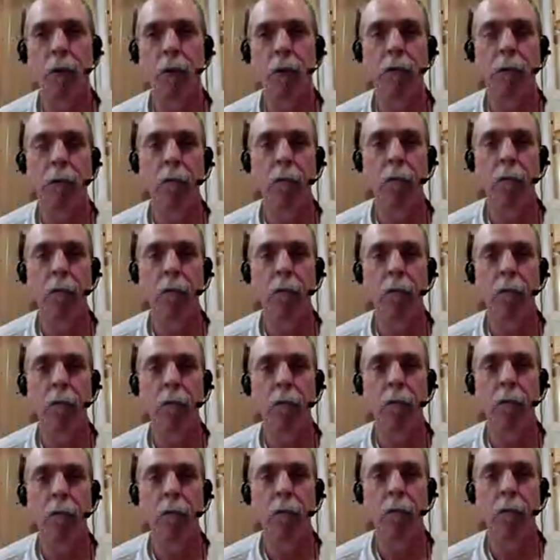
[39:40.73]
So for
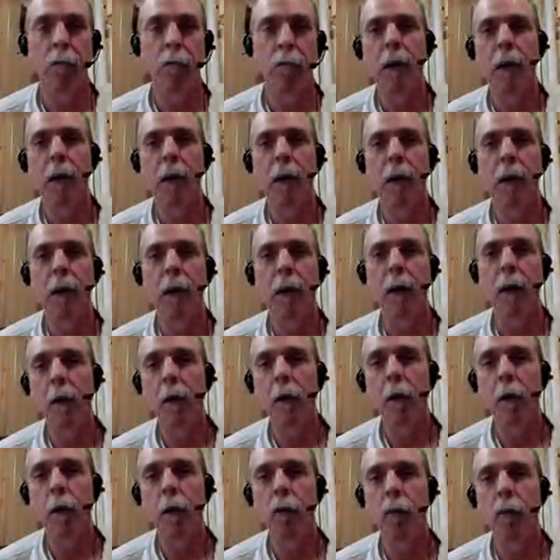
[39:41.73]
me,
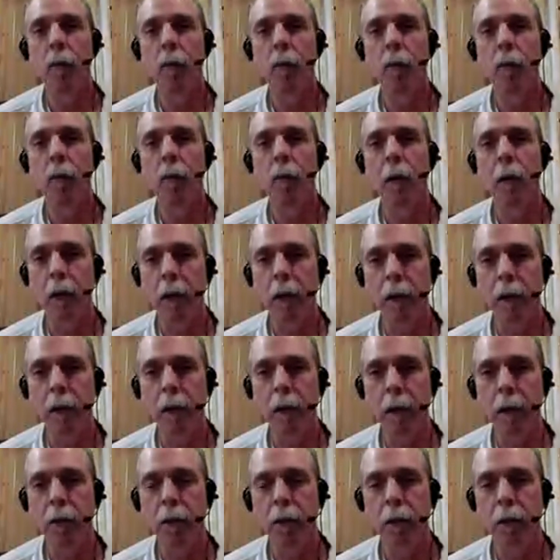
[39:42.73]
I want to look where the
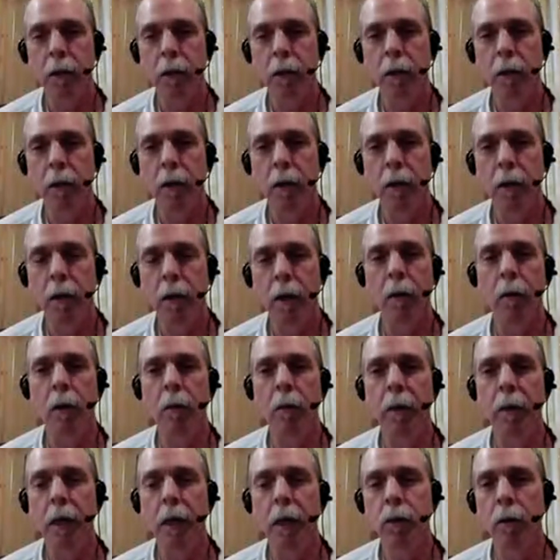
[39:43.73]
sun is. I want to
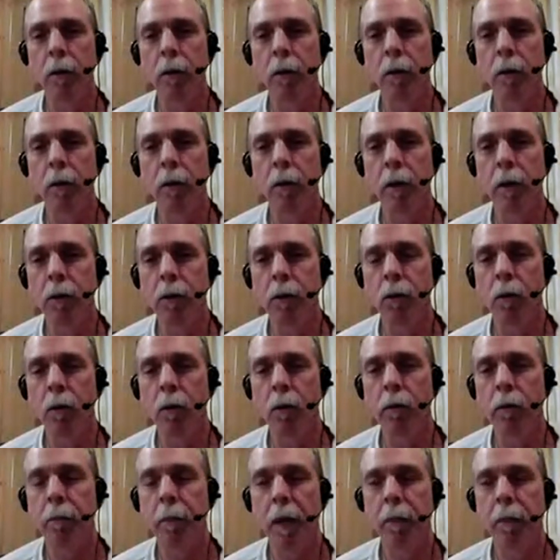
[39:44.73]
make sure the
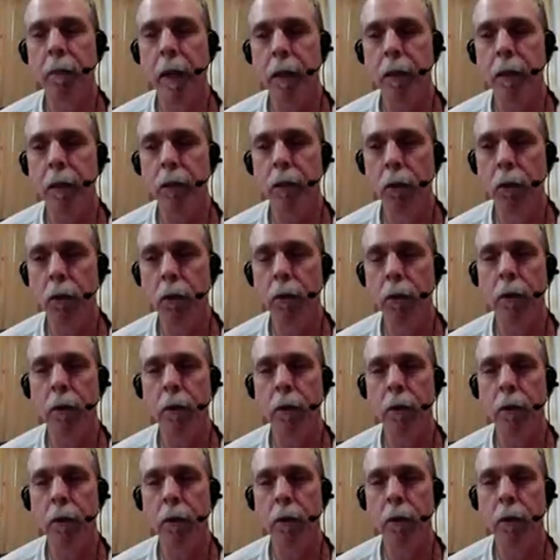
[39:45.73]
sun's over my back
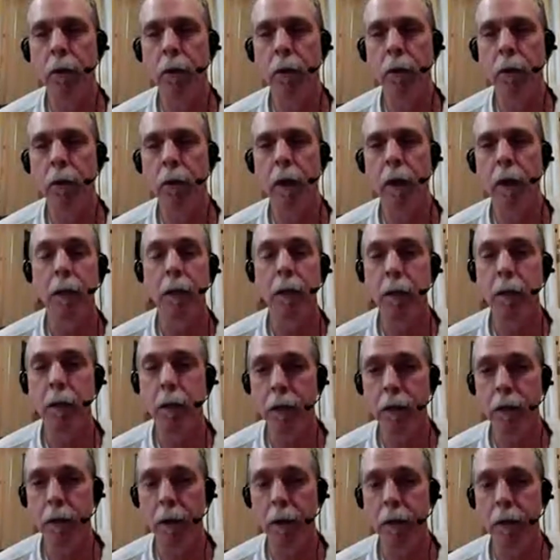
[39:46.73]
shoulder. I'm not shooting
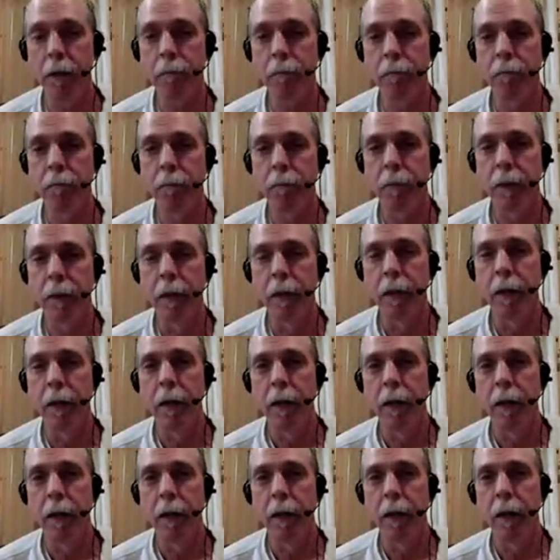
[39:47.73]
into the sun.
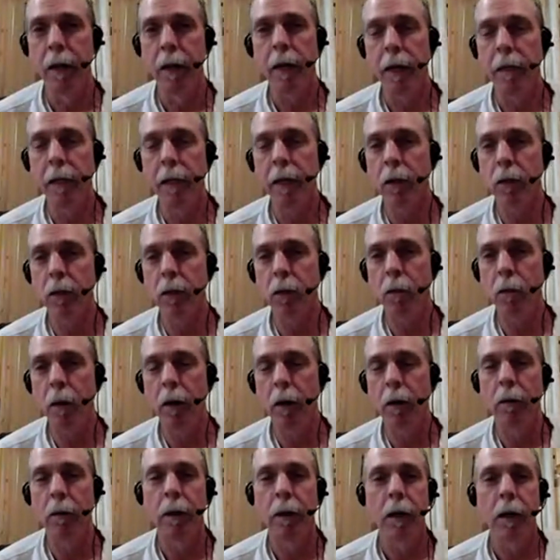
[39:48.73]
And then I'll
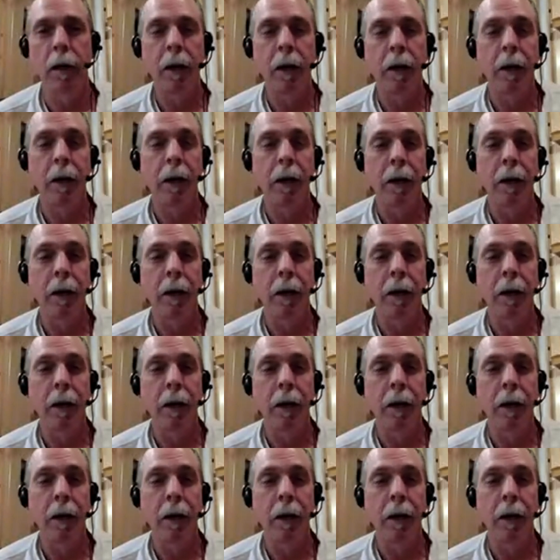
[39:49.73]
go out.